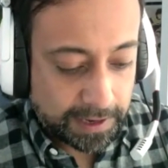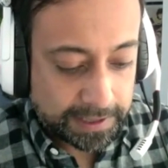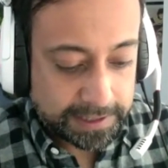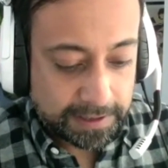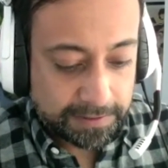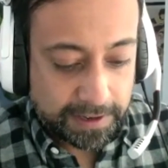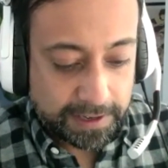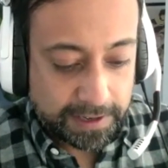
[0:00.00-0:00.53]
If you
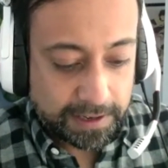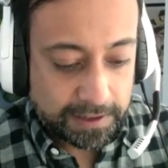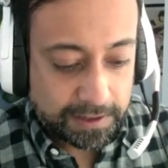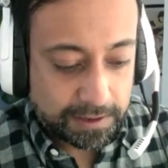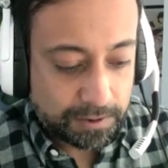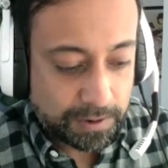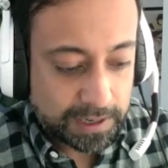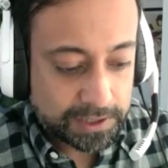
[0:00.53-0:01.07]
guys have any
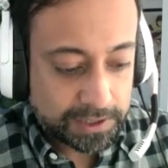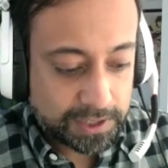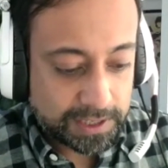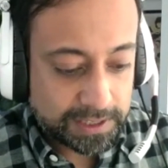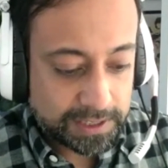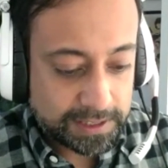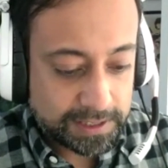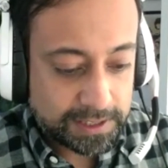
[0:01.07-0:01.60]
other
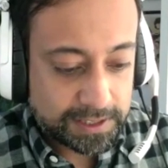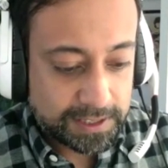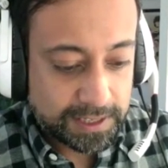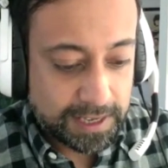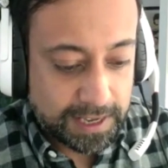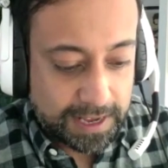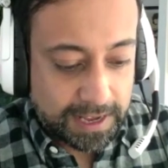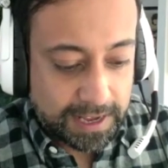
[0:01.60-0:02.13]
questions,
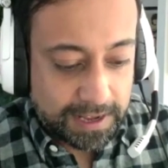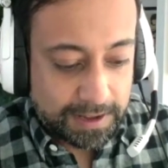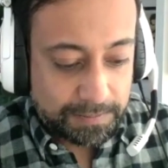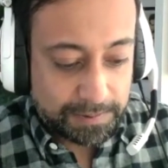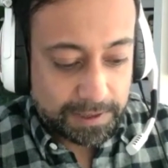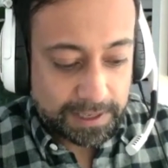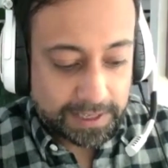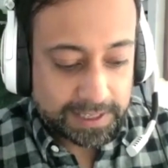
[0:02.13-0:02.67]

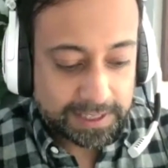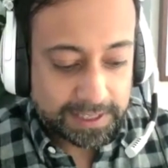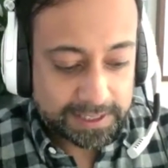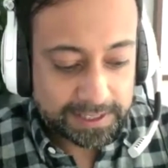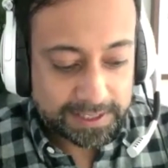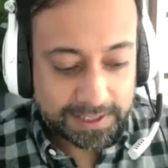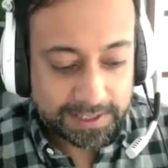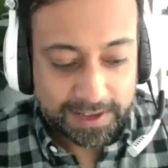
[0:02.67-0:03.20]

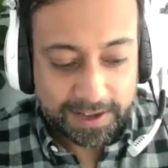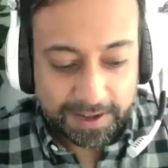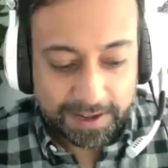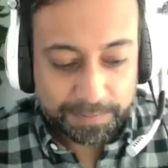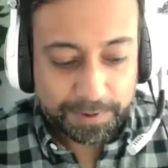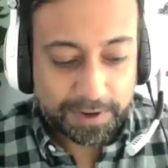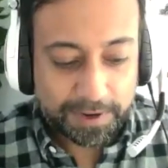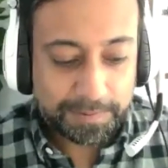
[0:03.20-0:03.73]
please
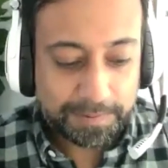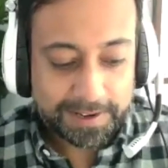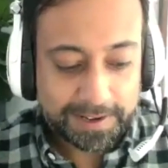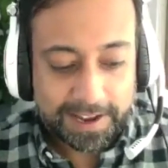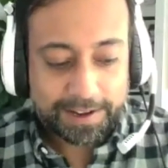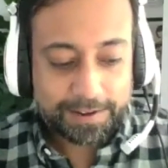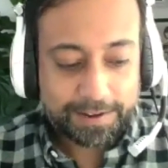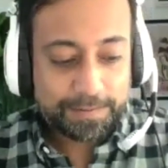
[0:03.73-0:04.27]
put them
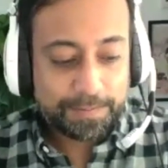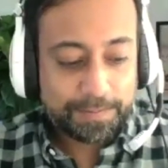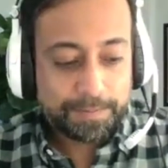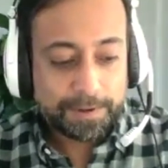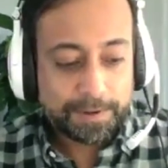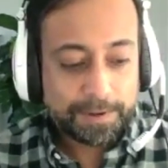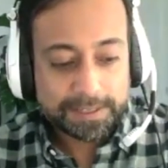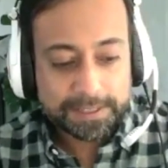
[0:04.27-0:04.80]
in now.
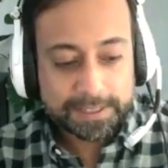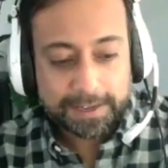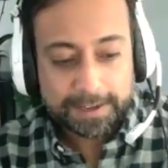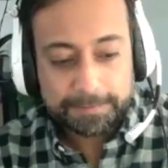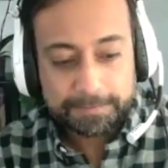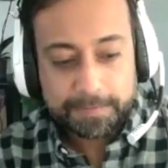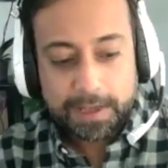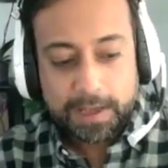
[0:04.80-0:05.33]
But
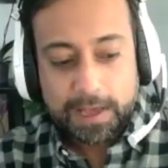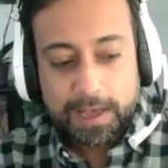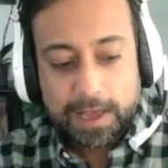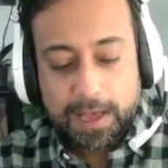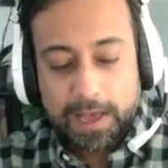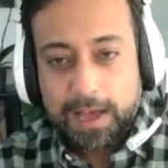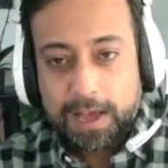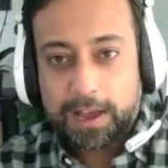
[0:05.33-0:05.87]
I
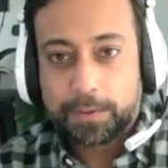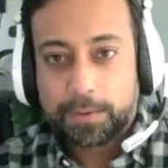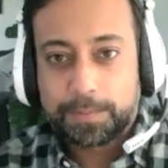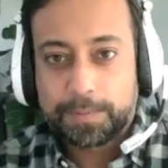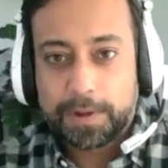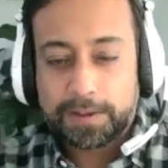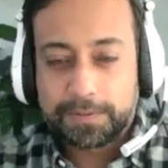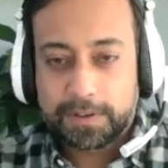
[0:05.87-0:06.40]

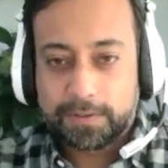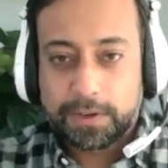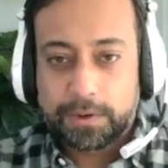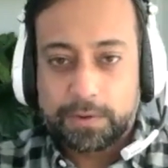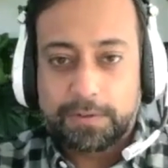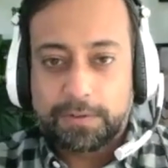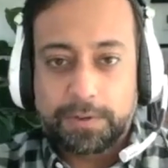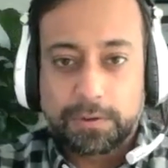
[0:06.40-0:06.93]
hope I've
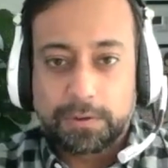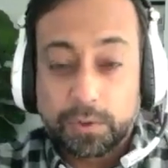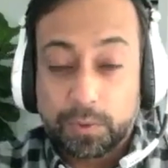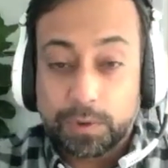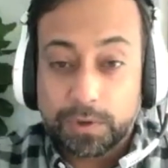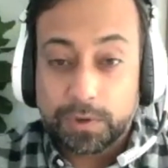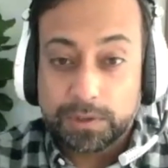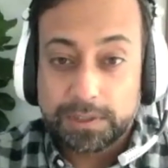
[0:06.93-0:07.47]
given you a few
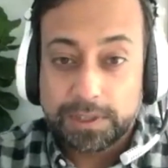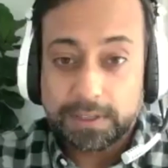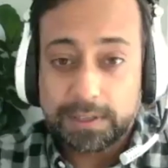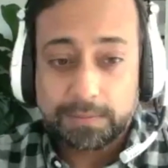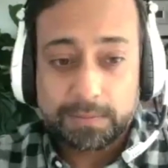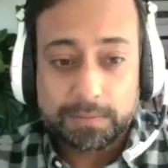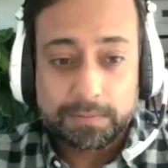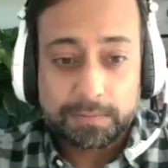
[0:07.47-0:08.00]
tools
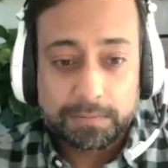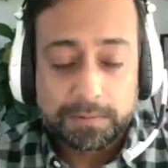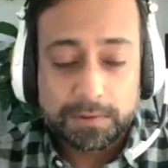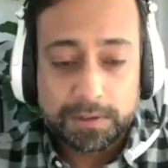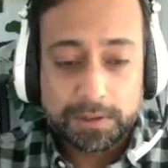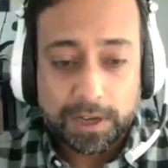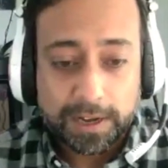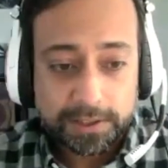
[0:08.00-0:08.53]
and some
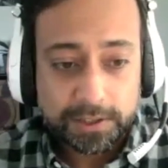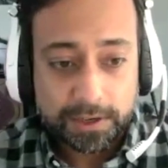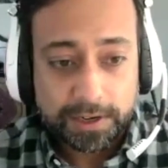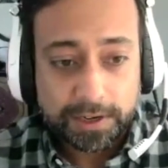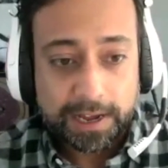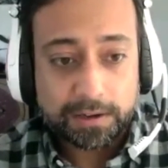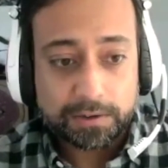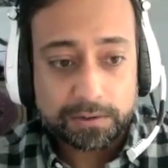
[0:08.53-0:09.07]
thoughts
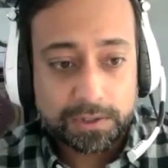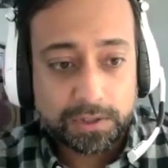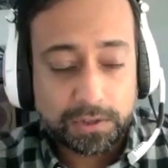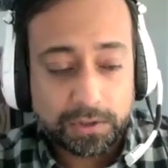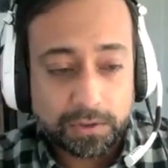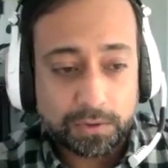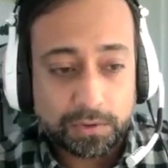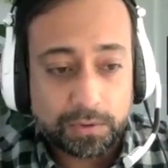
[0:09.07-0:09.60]
on how
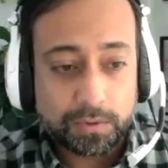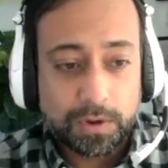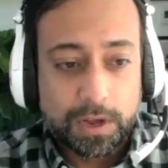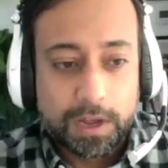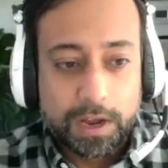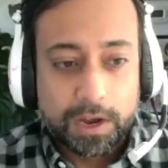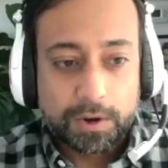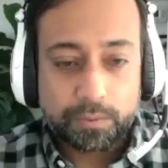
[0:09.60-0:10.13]

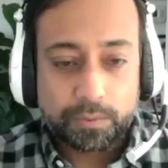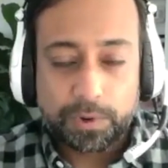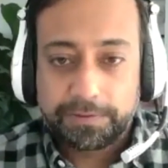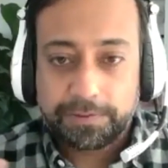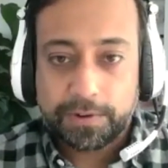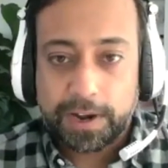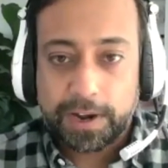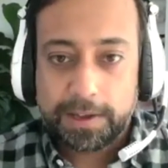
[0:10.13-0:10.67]
to
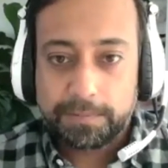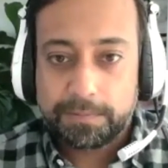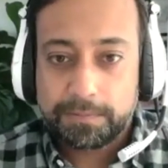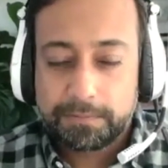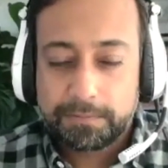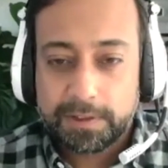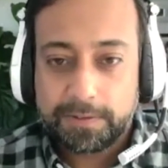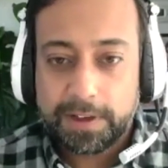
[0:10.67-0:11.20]

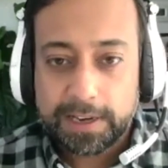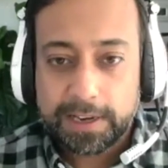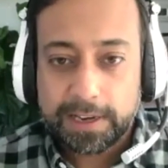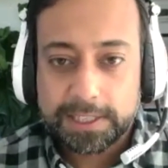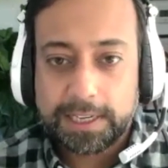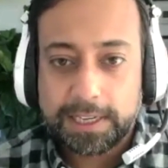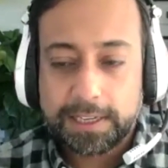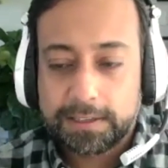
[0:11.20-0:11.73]
reframe the
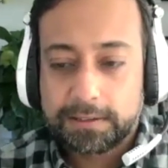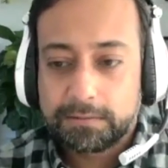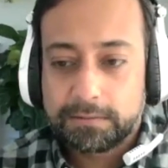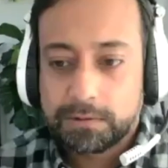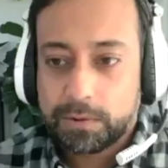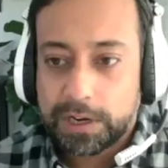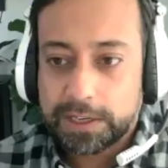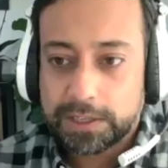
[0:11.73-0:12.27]

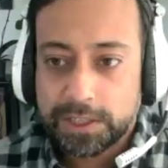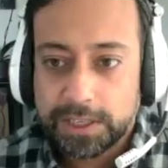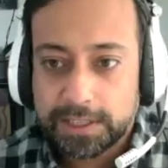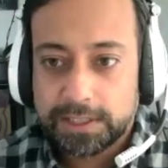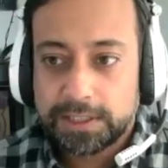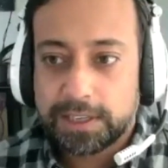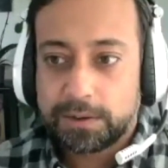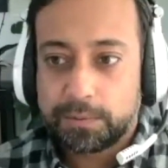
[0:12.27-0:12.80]
vaccine
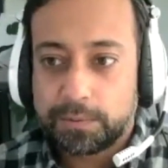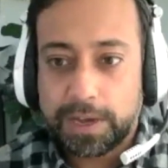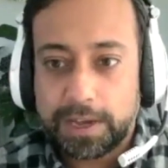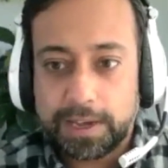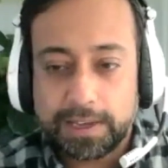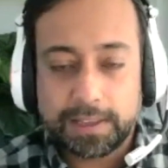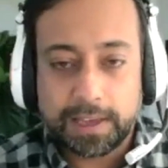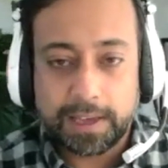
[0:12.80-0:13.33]
questions in a
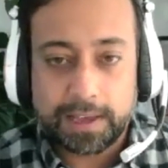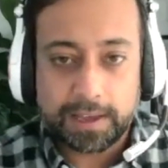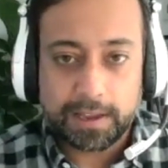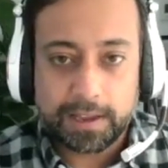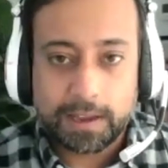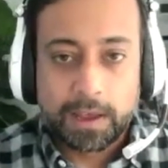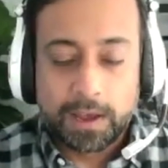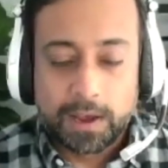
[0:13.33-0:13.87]
way
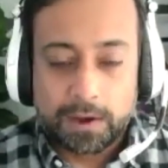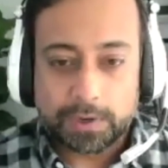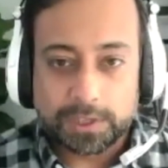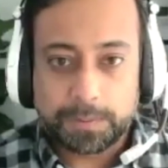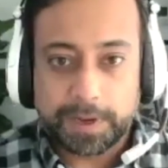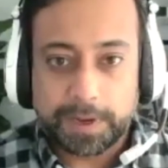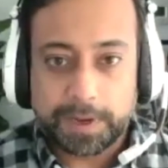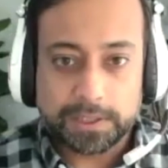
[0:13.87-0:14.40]
that
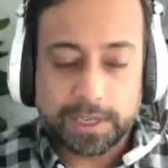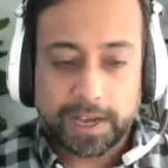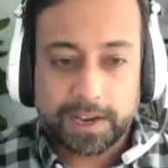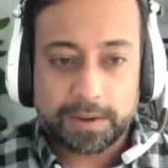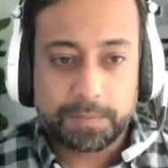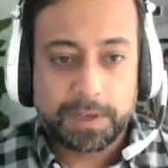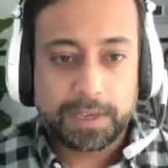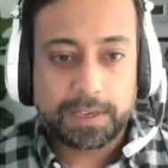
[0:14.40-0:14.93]
respects
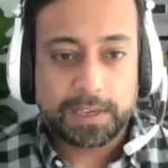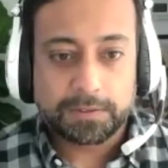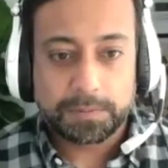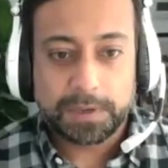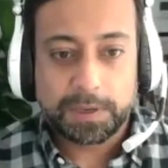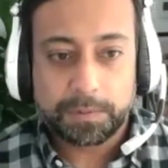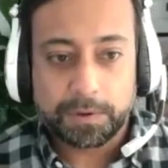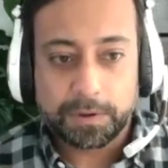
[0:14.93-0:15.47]
autonomy,
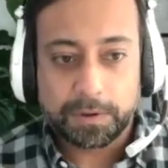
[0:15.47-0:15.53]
